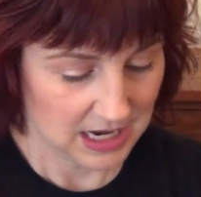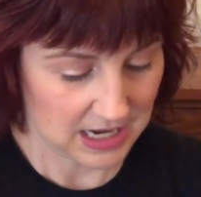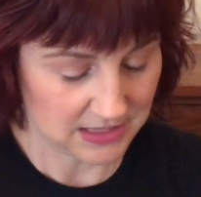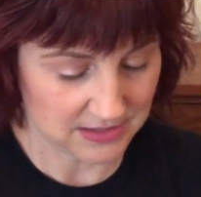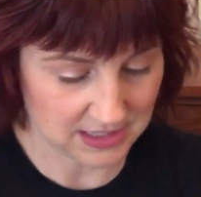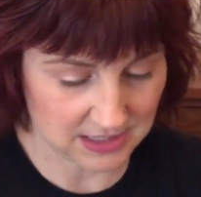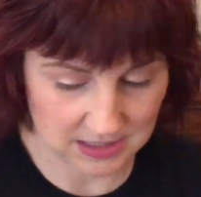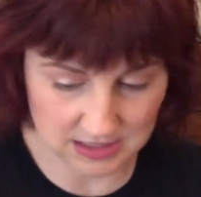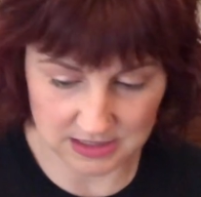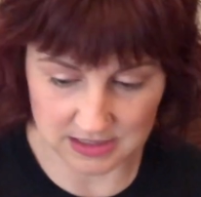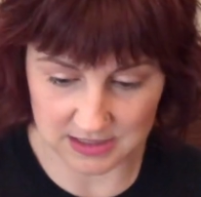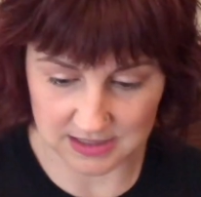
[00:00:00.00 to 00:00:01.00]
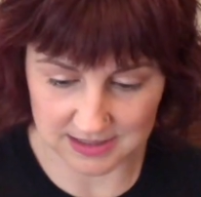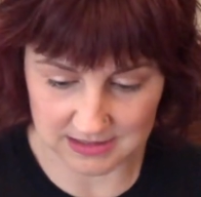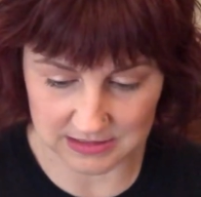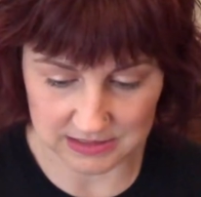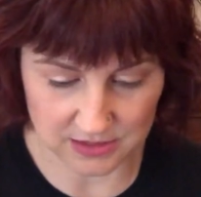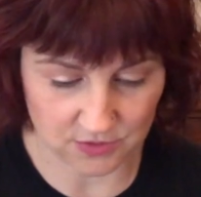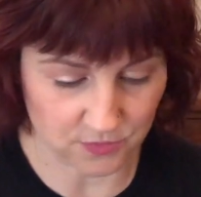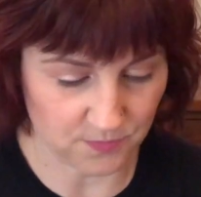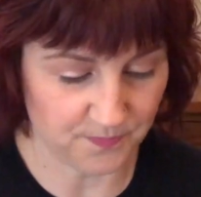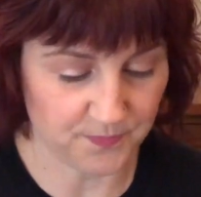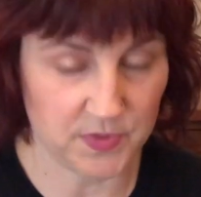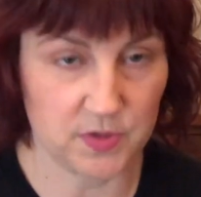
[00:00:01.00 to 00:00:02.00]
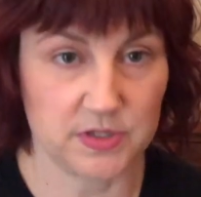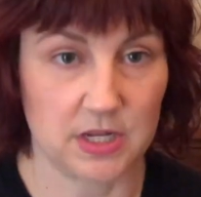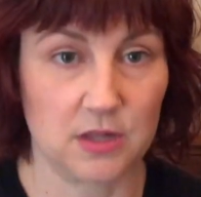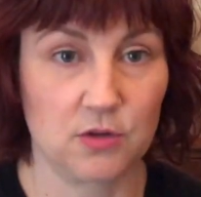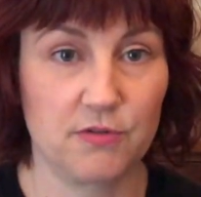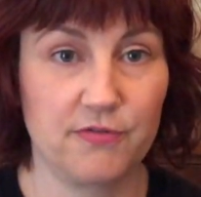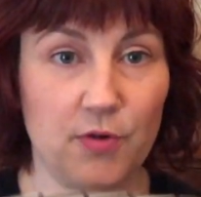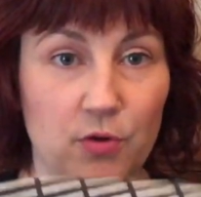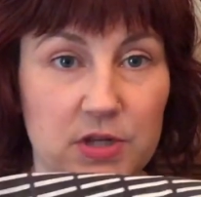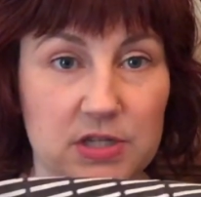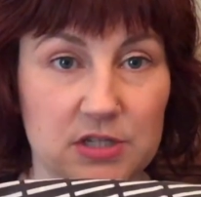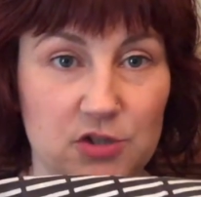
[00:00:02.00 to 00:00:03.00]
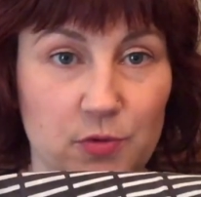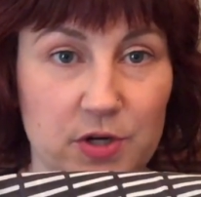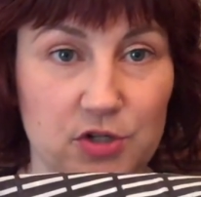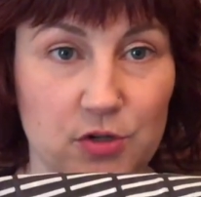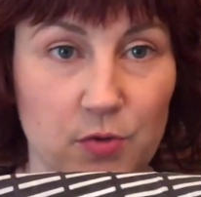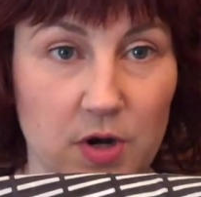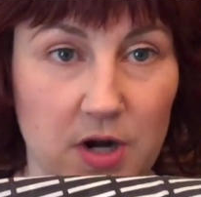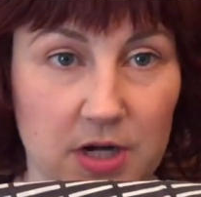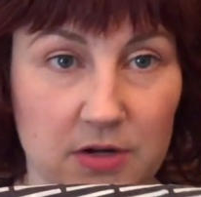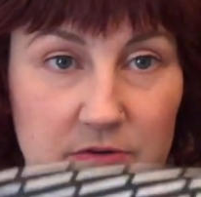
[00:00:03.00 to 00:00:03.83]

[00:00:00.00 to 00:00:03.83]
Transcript: And then, so there's like a little foldy situation going on here.